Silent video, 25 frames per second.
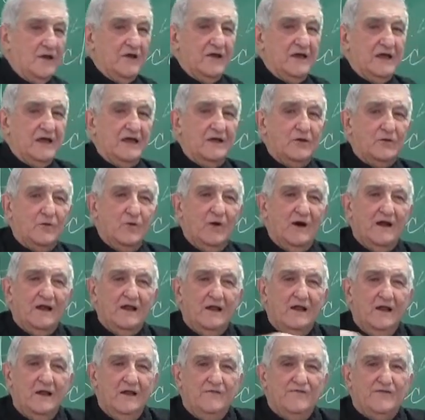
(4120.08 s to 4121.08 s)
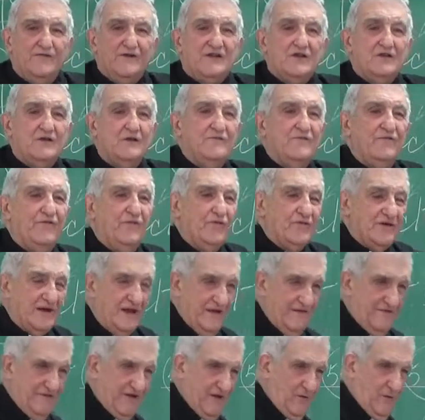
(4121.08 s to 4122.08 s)
equal freedom for
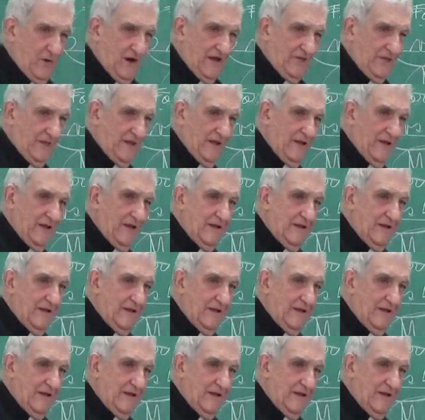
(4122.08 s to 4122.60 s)
everyone,